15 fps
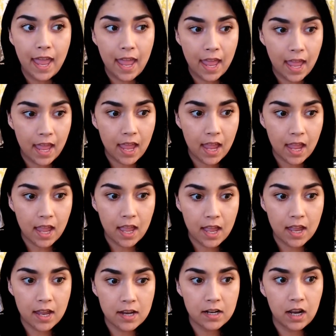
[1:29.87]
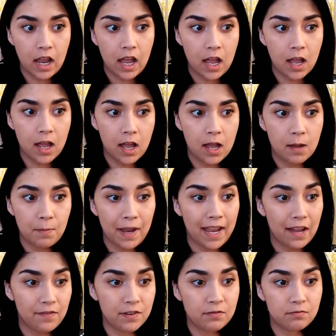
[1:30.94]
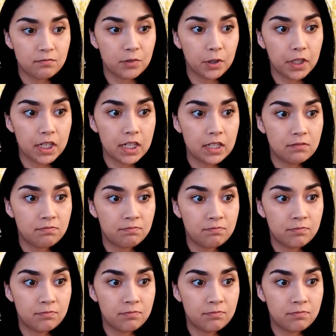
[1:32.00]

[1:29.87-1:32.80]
and I haven't really